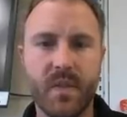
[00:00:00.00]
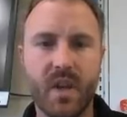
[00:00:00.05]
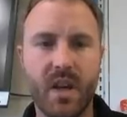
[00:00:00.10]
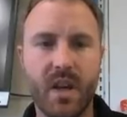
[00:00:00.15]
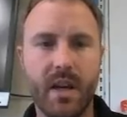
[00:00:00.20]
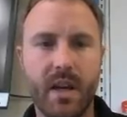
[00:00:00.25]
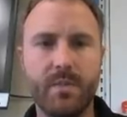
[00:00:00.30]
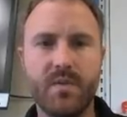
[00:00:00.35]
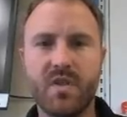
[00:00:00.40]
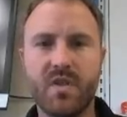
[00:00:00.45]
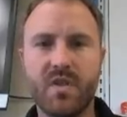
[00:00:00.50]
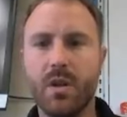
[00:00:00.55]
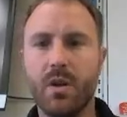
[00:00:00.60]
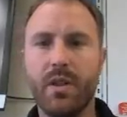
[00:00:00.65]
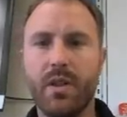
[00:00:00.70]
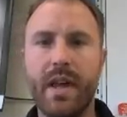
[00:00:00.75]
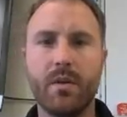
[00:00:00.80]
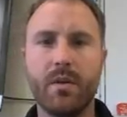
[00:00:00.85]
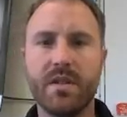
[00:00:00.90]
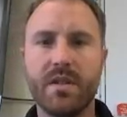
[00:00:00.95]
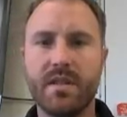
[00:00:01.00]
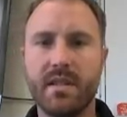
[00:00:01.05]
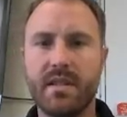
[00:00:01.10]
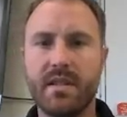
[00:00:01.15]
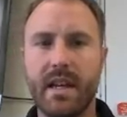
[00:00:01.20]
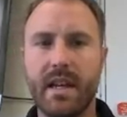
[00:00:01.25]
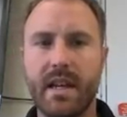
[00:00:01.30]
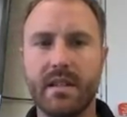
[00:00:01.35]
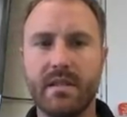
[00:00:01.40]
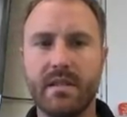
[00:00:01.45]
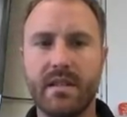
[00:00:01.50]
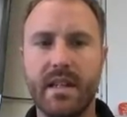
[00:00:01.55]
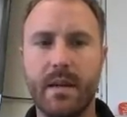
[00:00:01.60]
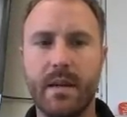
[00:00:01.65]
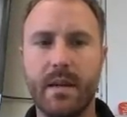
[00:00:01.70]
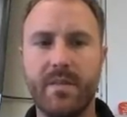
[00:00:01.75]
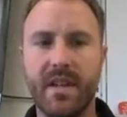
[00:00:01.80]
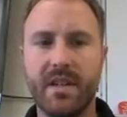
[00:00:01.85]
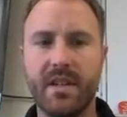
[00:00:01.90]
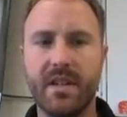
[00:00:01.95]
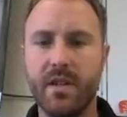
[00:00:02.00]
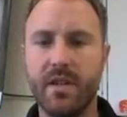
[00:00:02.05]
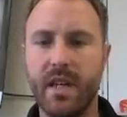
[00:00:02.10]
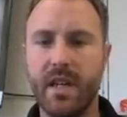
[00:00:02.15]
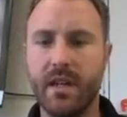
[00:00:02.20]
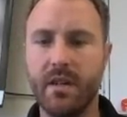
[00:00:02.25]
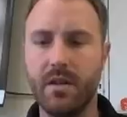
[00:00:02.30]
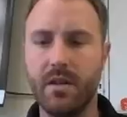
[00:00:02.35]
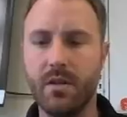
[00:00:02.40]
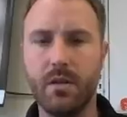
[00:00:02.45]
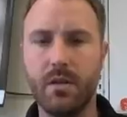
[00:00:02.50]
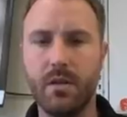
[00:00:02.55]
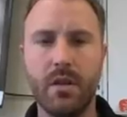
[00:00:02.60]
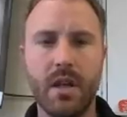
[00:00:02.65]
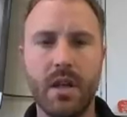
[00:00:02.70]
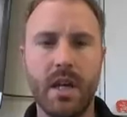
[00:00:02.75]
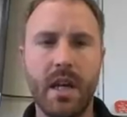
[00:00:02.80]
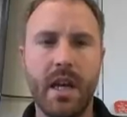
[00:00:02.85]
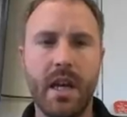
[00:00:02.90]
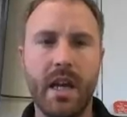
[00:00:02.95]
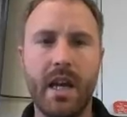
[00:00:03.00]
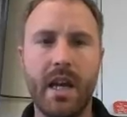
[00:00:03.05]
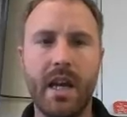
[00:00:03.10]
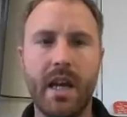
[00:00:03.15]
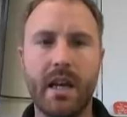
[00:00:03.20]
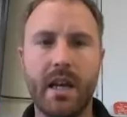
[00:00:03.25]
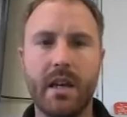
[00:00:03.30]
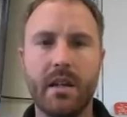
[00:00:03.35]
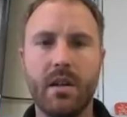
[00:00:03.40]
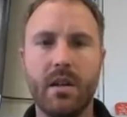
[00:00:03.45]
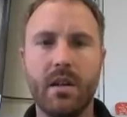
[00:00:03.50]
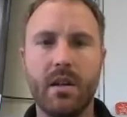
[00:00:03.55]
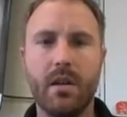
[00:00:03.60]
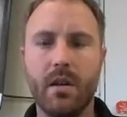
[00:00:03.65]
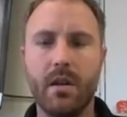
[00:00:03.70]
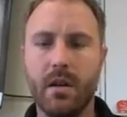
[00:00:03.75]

Okay, so that was the second step that you had to do. And